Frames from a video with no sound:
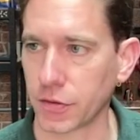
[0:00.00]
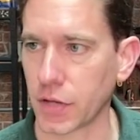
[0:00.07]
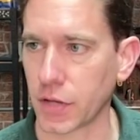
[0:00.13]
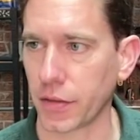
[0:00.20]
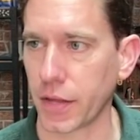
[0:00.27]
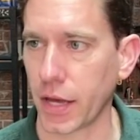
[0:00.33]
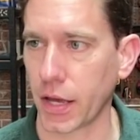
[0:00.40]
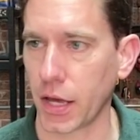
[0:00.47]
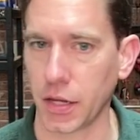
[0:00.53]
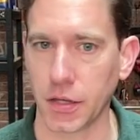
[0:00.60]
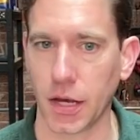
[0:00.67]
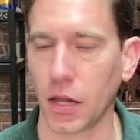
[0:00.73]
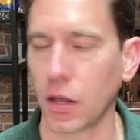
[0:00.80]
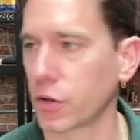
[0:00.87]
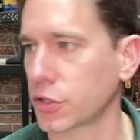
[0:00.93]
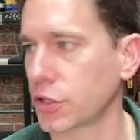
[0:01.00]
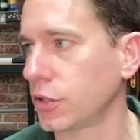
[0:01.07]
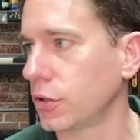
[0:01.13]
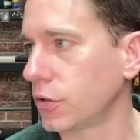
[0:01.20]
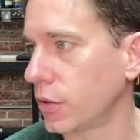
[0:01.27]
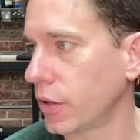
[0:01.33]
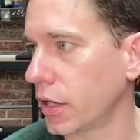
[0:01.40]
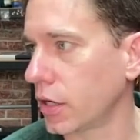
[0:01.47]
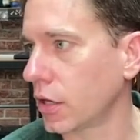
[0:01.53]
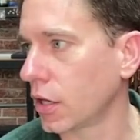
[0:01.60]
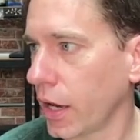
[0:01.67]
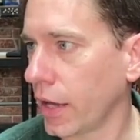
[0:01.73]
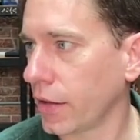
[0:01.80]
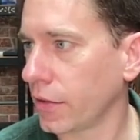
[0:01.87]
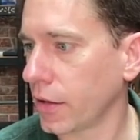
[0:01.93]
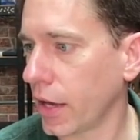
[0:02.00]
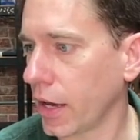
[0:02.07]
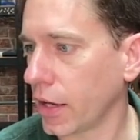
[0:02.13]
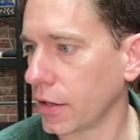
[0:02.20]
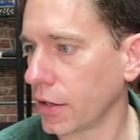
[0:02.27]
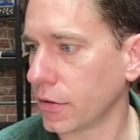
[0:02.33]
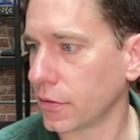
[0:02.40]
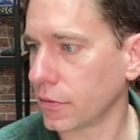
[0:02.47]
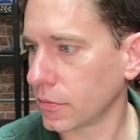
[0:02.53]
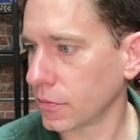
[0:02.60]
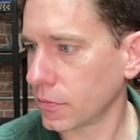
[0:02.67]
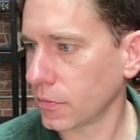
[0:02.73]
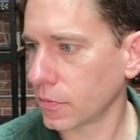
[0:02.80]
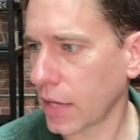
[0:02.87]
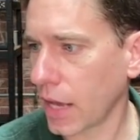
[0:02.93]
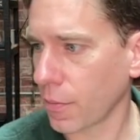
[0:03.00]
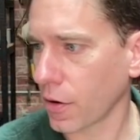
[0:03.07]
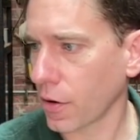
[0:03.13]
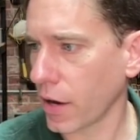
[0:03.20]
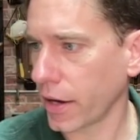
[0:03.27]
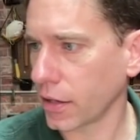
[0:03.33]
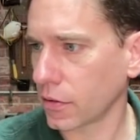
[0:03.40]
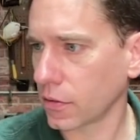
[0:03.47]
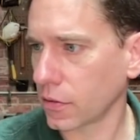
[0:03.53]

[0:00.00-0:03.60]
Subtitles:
It's got that kind of yellowish hue to it. And then camera right